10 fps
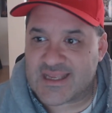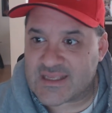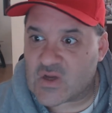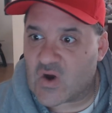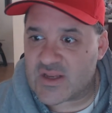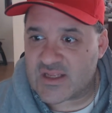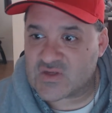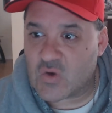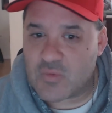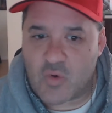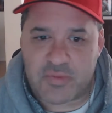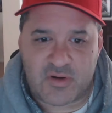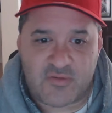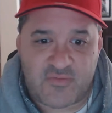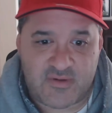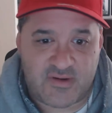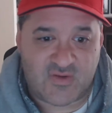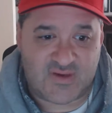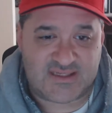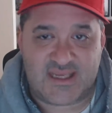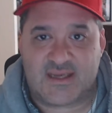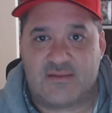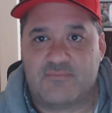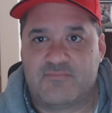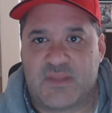Guardians home opener February 22nd.